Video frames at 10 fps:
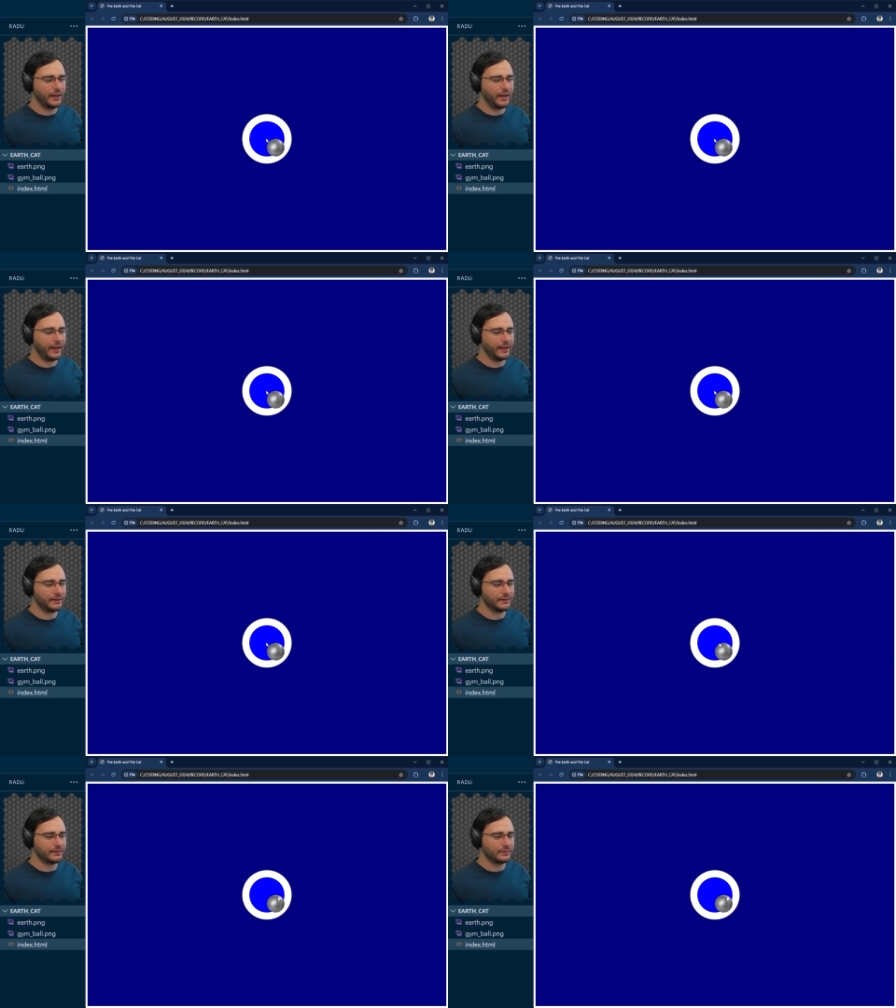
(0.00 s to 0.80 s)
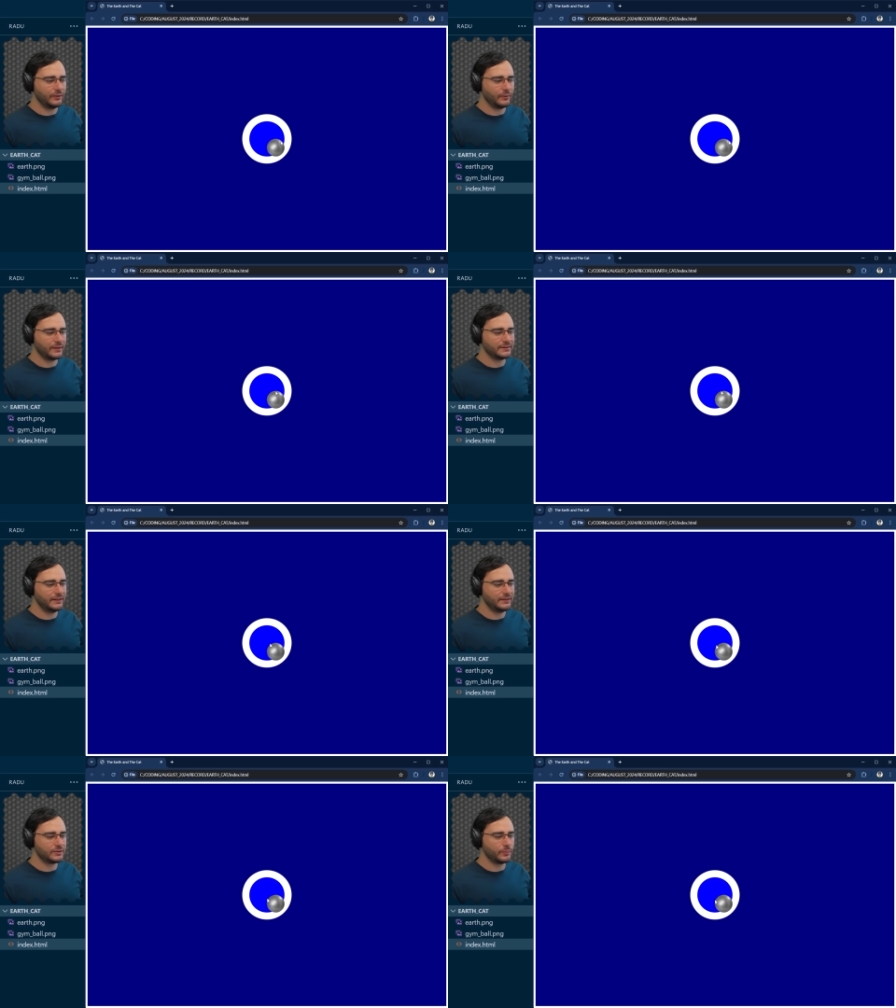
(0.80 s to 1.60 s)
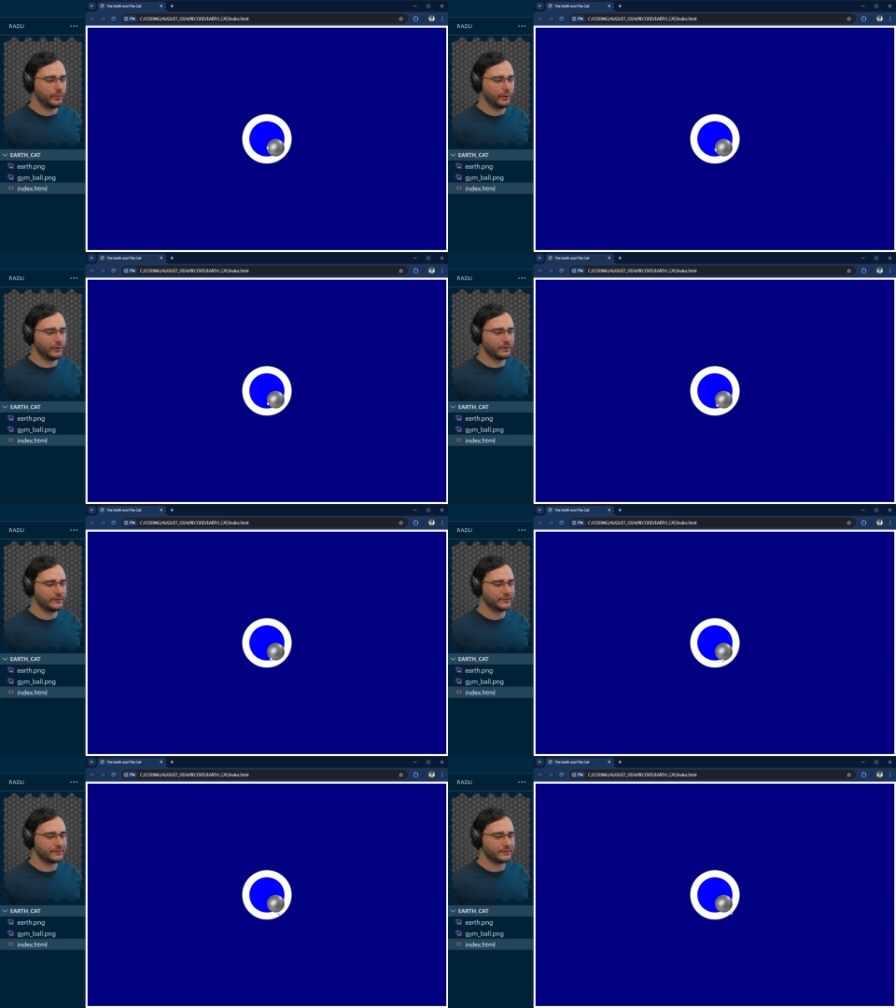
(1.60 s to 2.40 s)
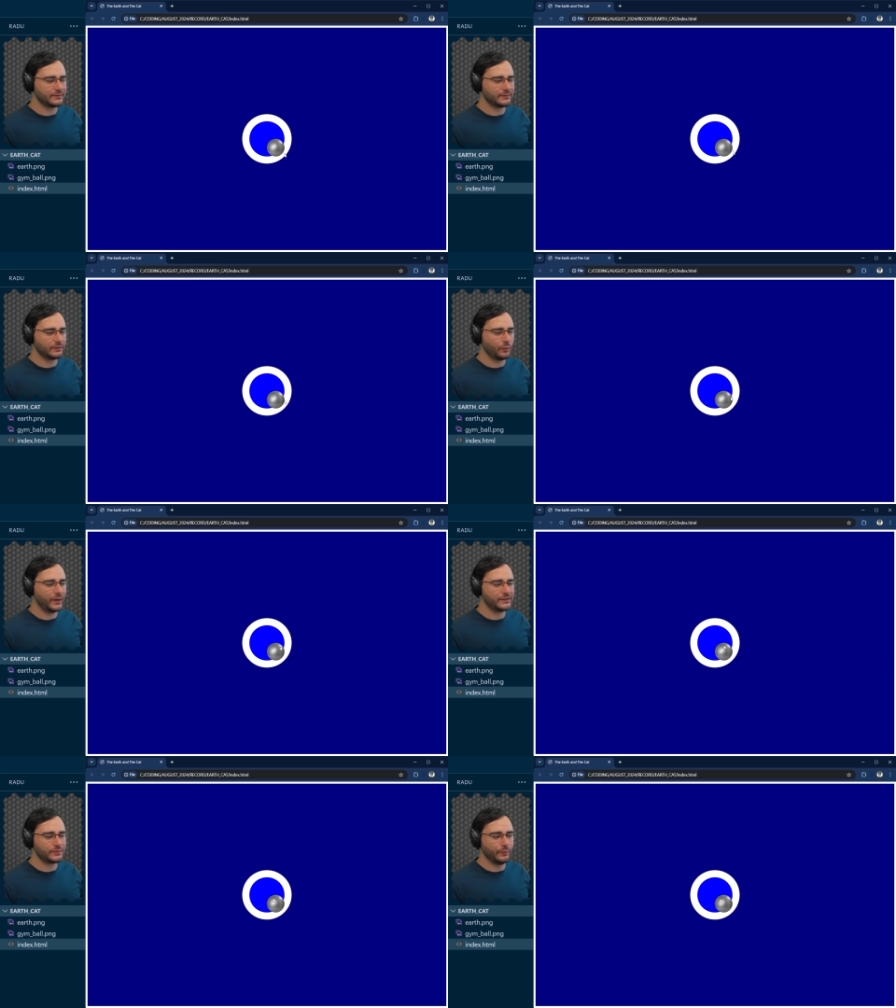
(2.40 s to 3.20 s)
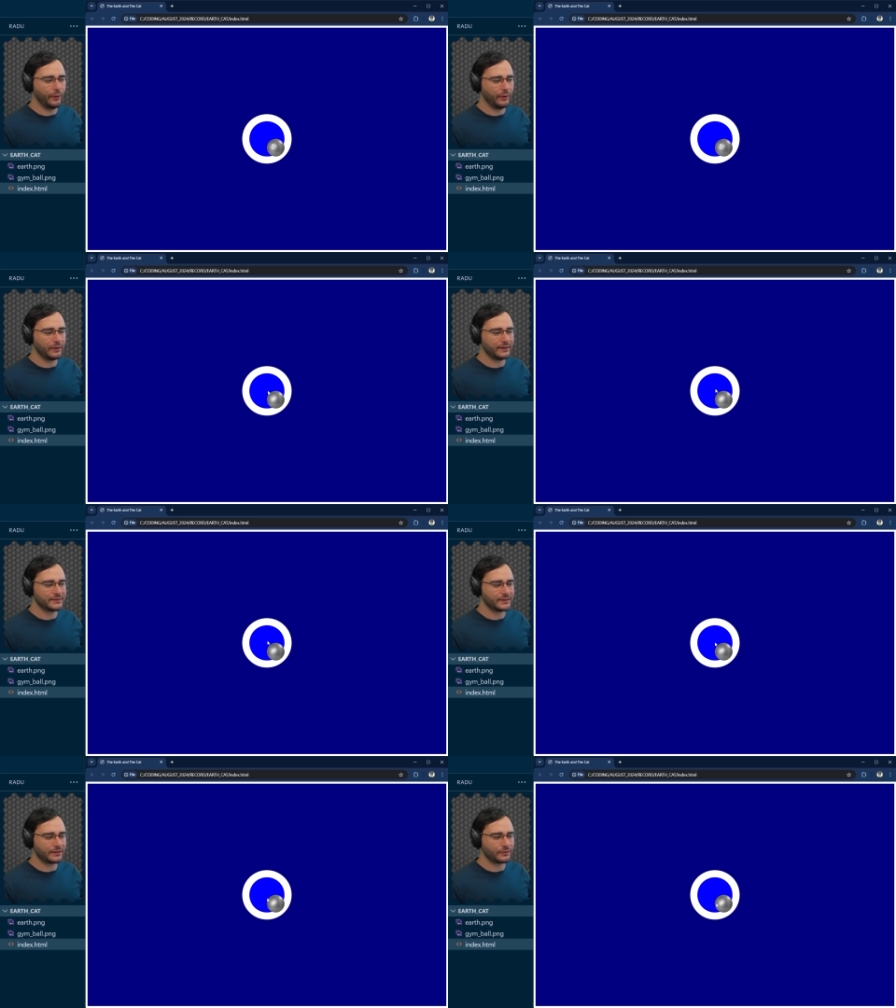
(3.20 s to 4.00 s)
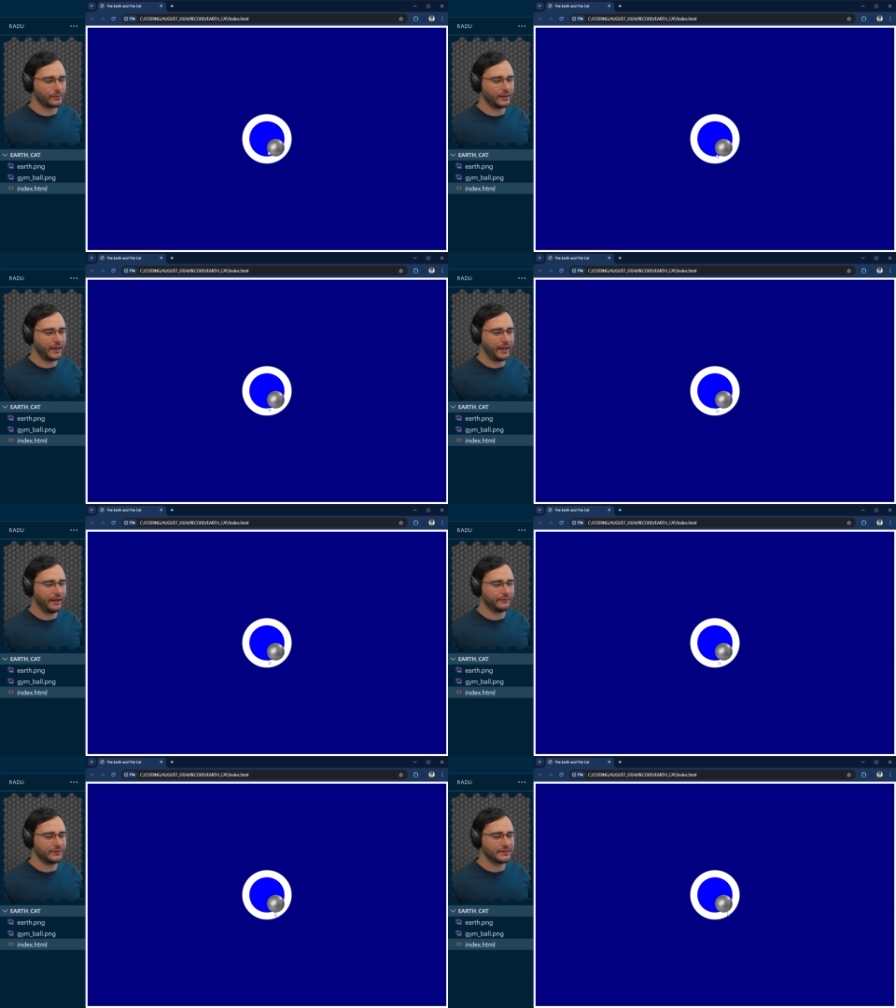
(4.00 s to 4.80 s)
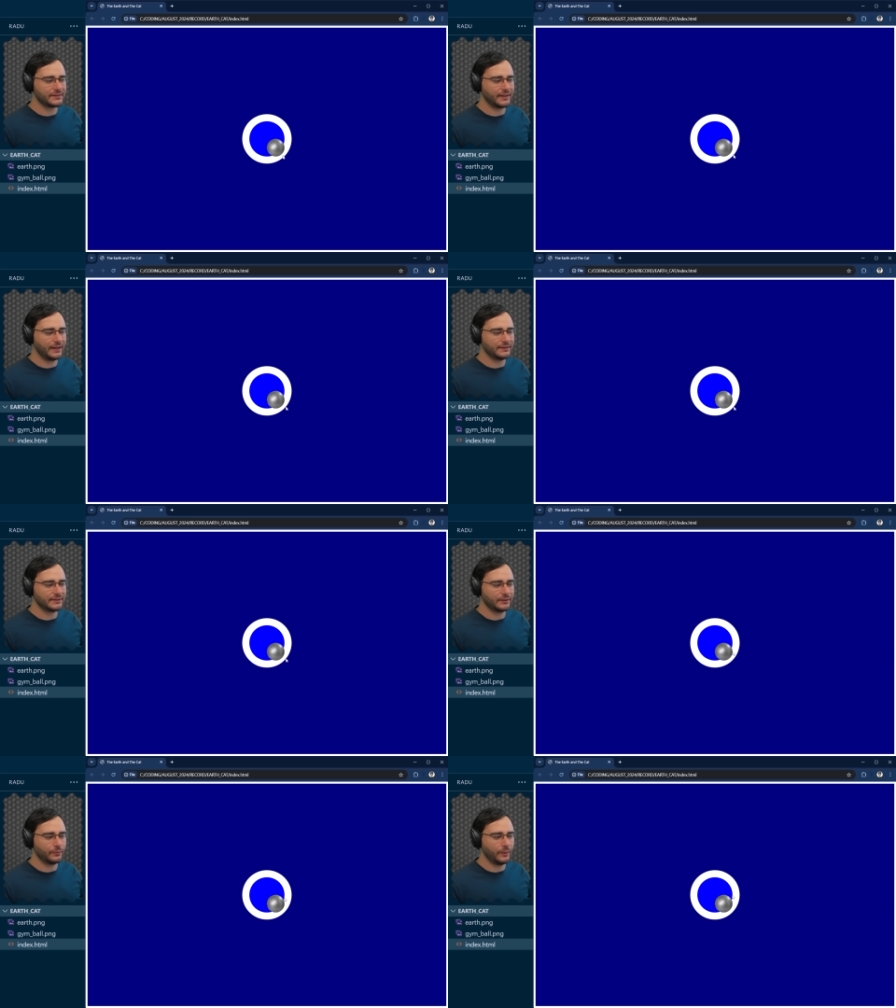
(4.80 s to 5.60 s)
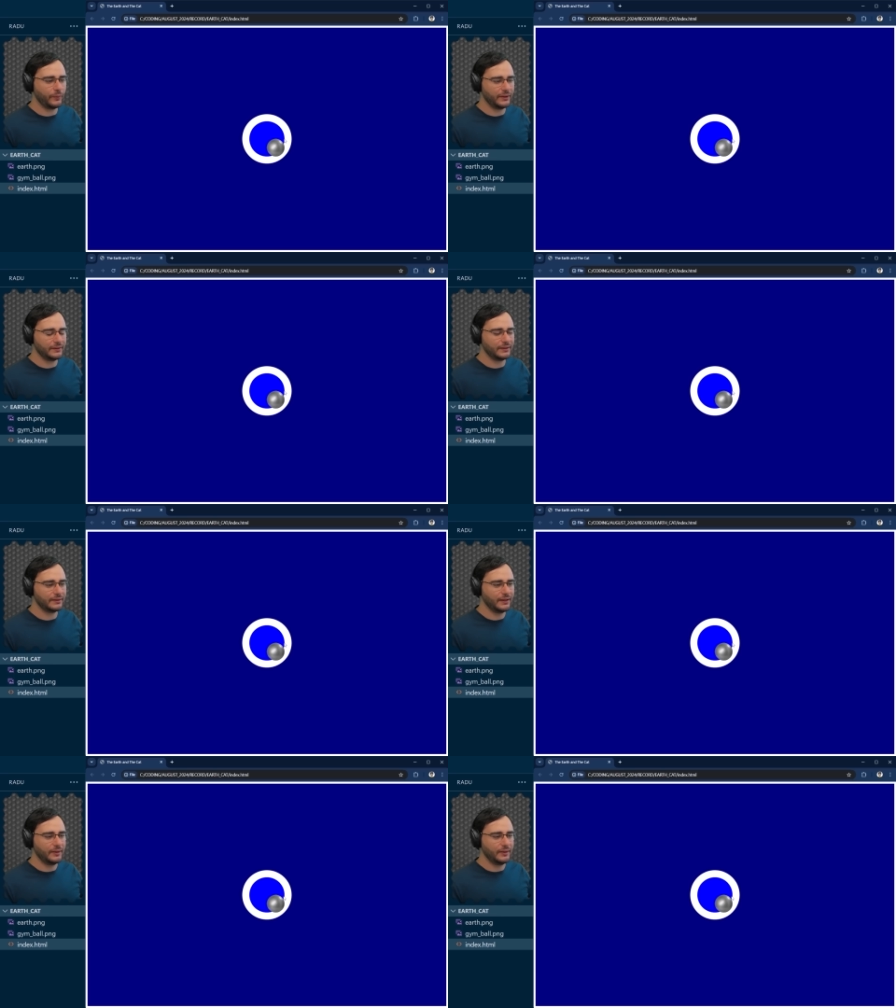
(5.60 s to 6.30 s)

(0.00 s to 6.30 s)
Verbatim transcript: And you can see this ball is quite small. It's actually half the size that we wanted